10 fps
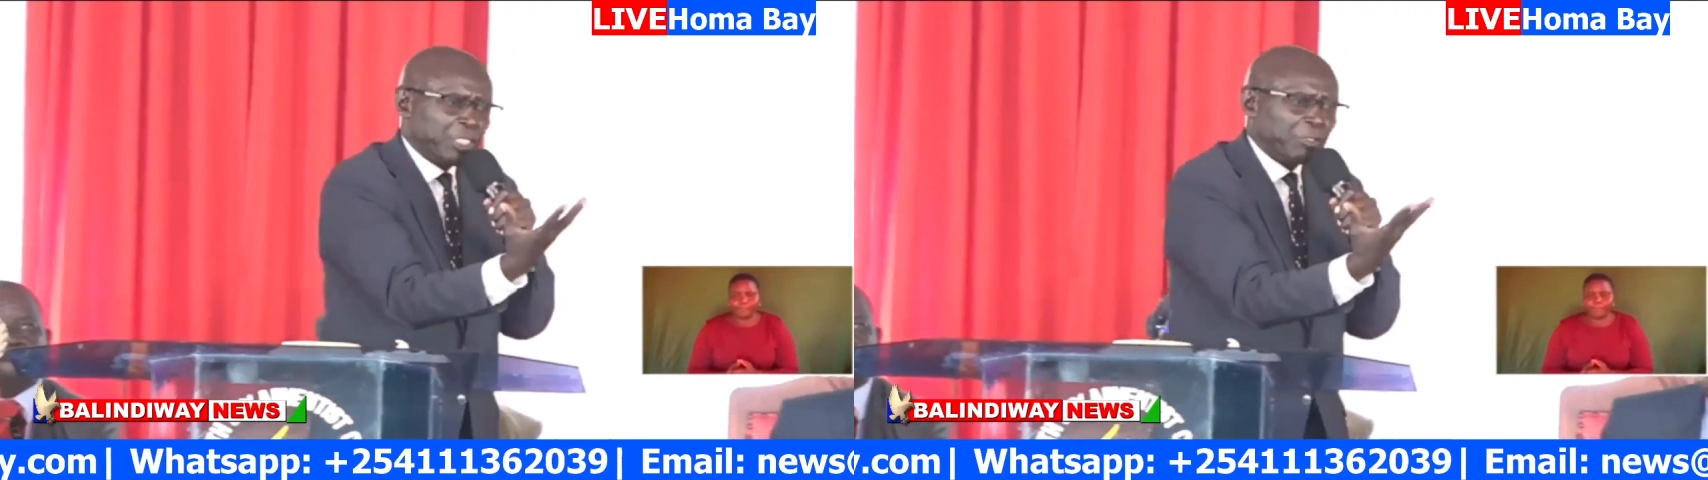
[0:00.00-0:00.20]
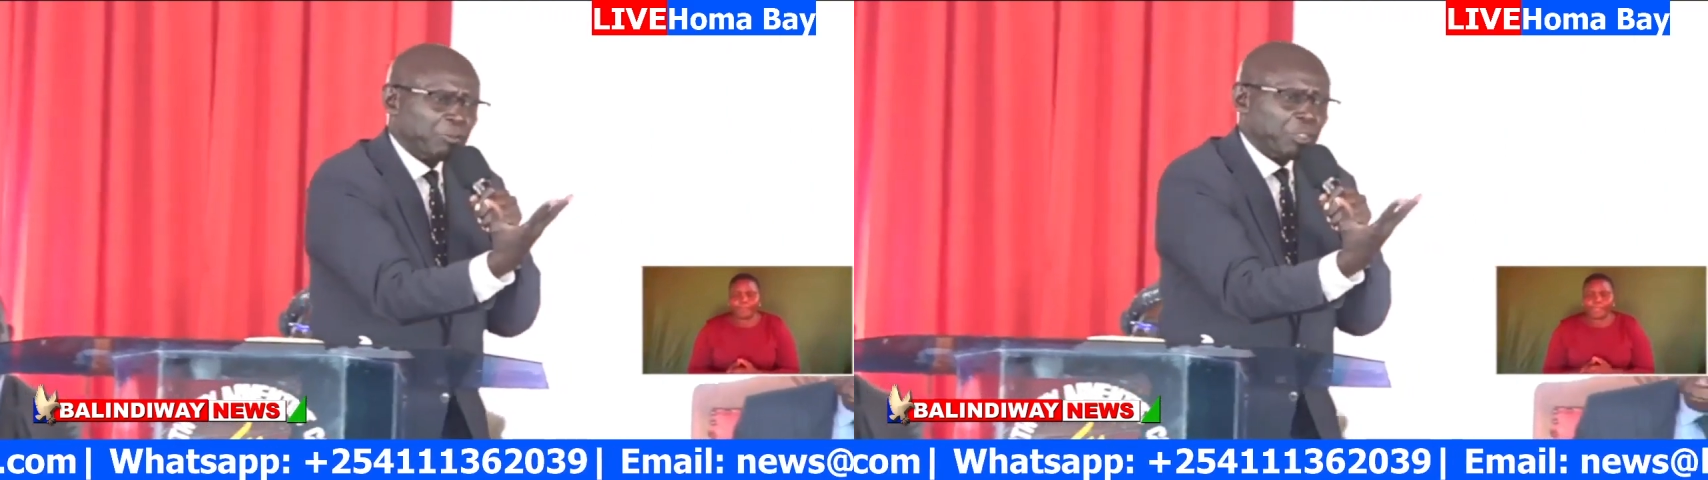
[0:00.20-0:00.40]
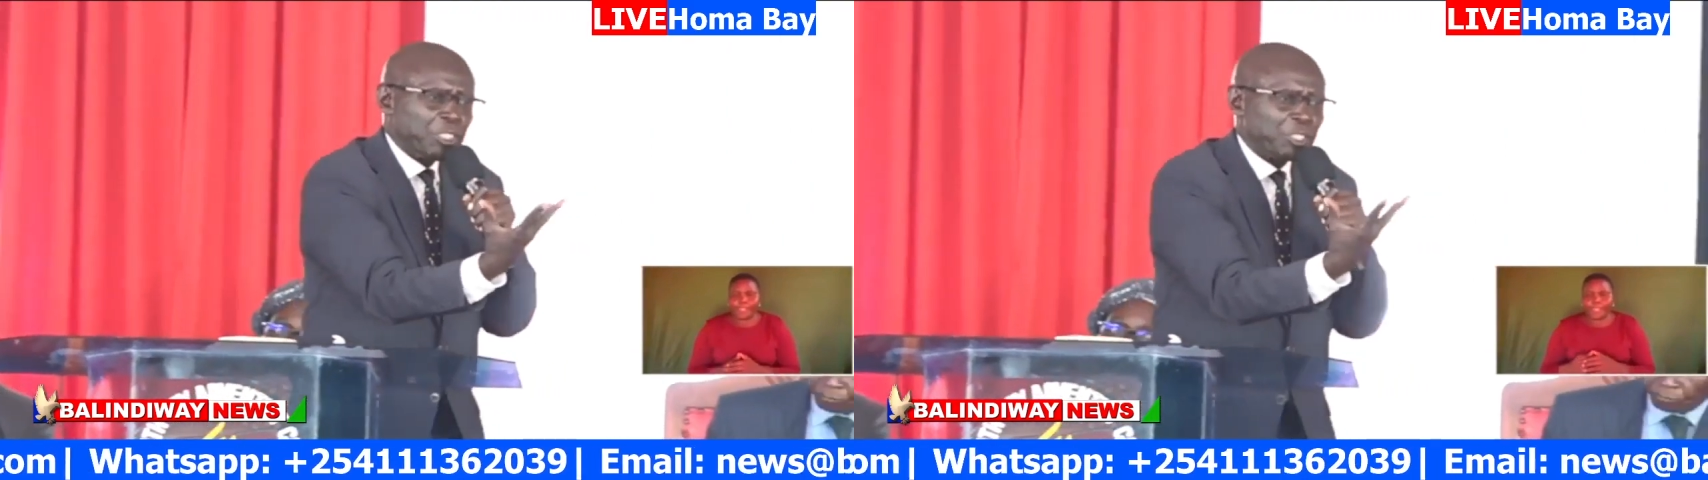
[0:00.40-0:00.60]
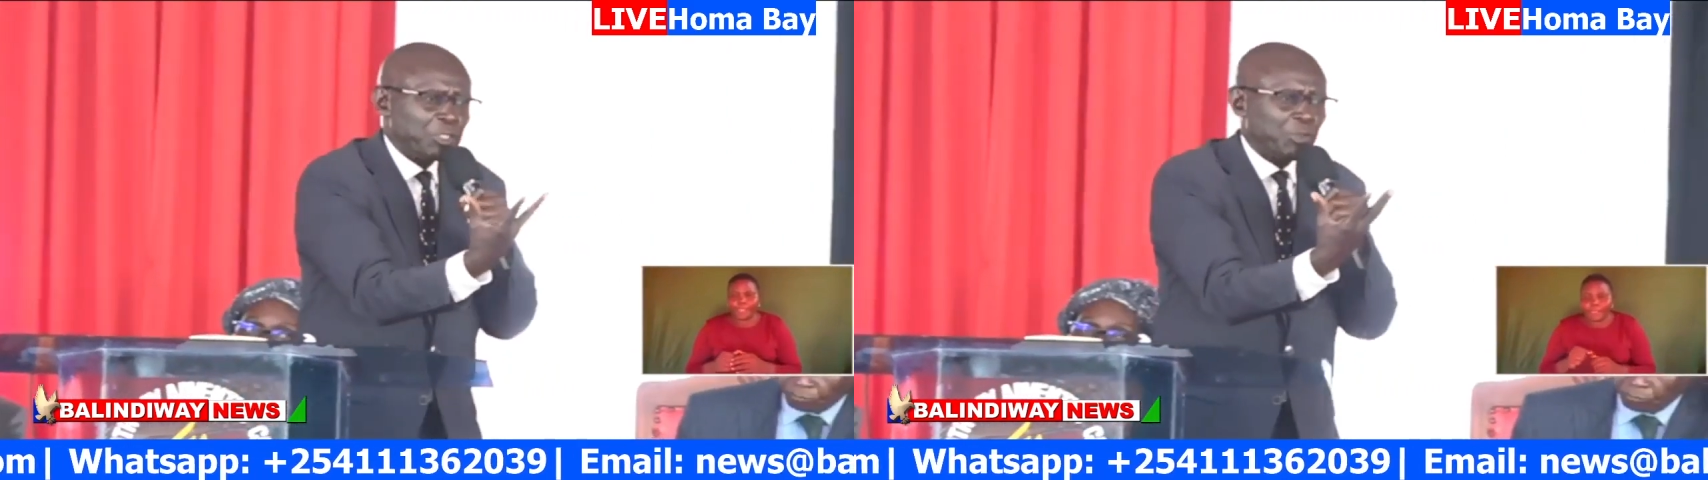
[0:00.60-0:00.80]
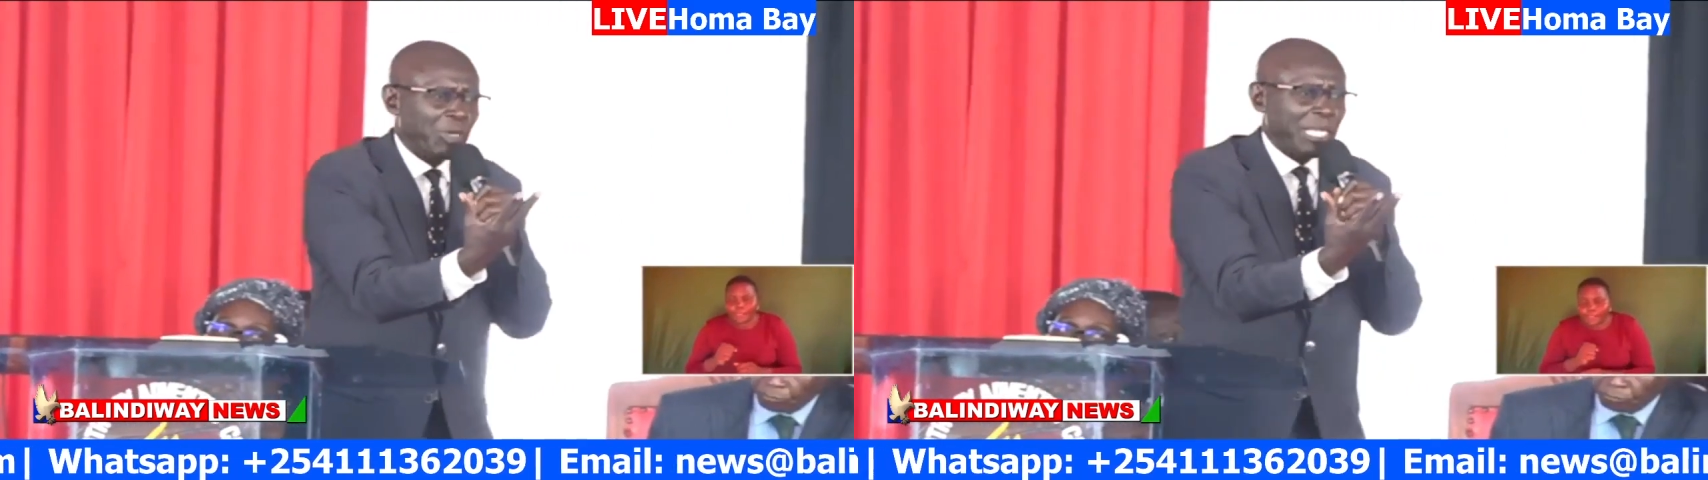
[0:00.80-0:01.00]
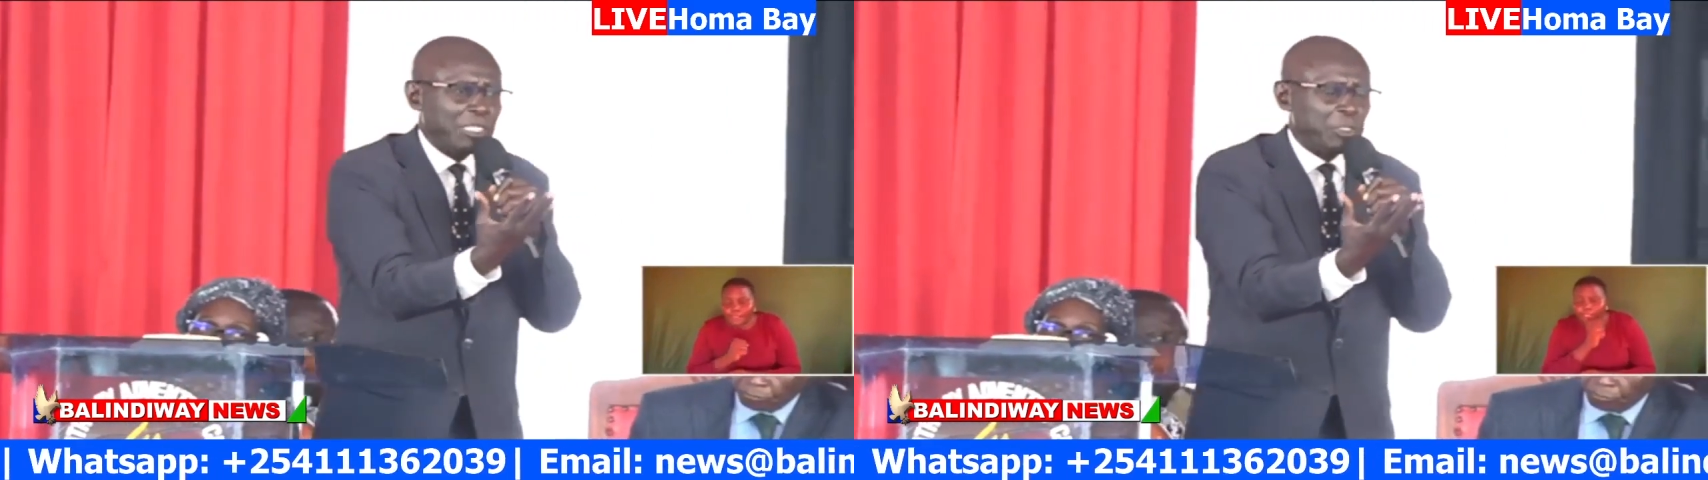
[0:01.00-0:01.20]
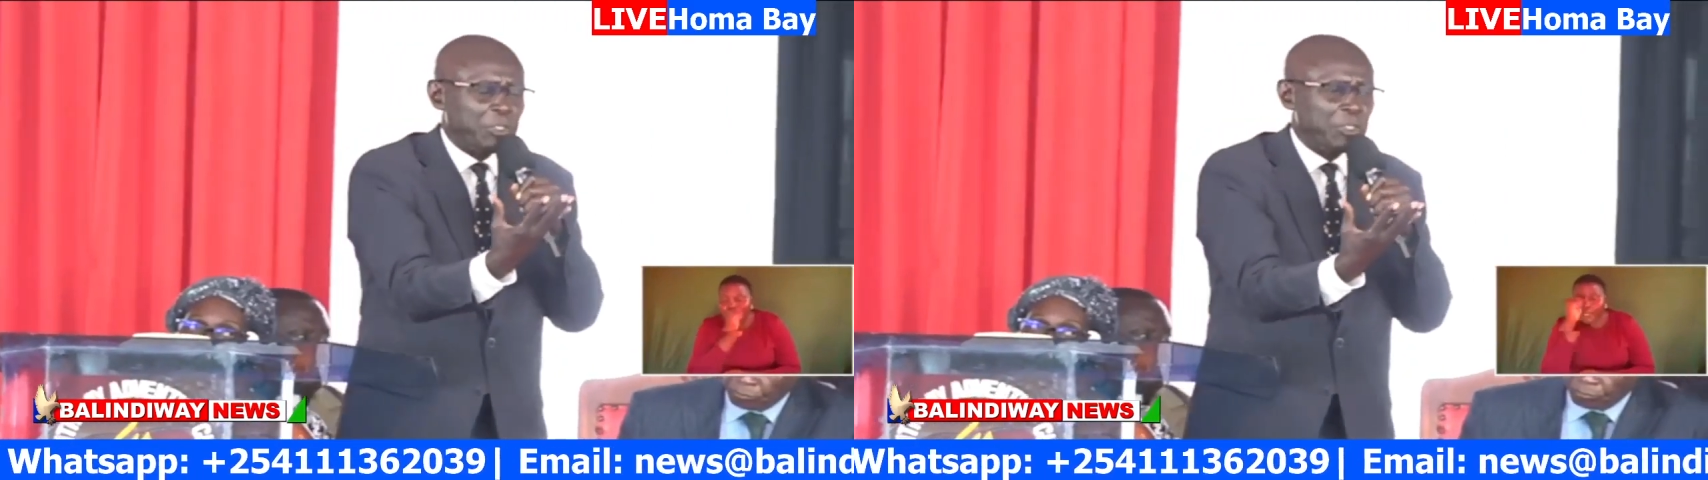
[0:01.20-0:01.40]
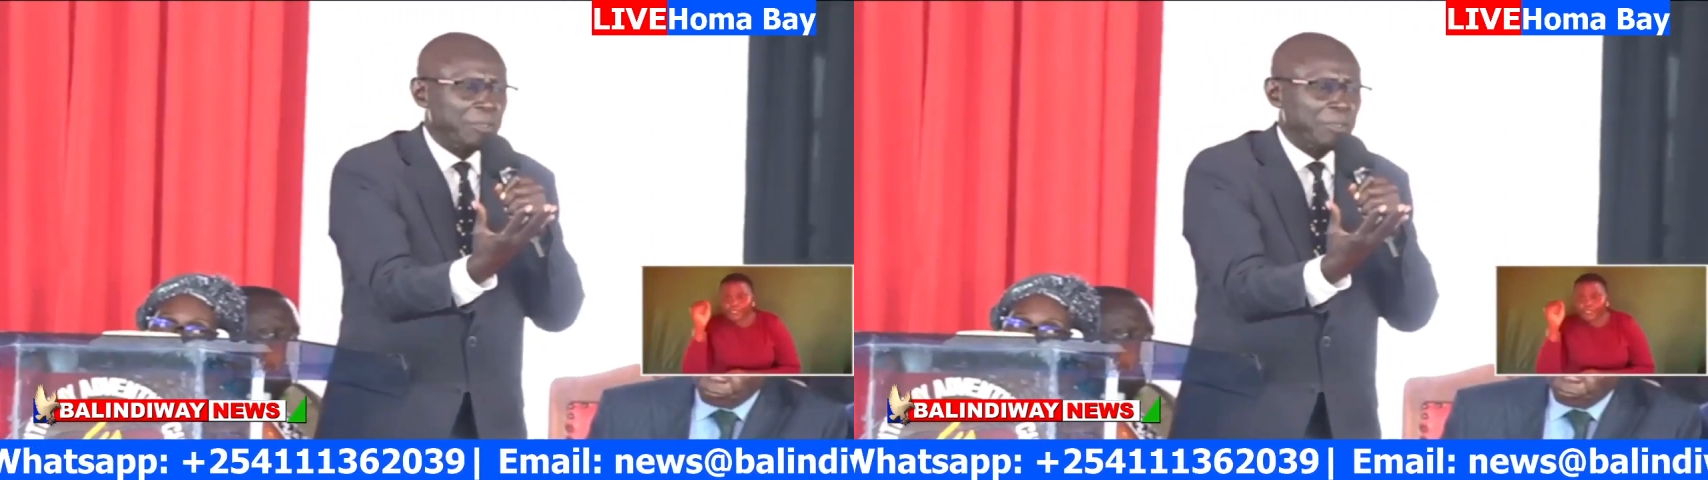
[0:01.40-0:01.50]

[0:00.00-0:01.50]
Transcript: of Jesus Christ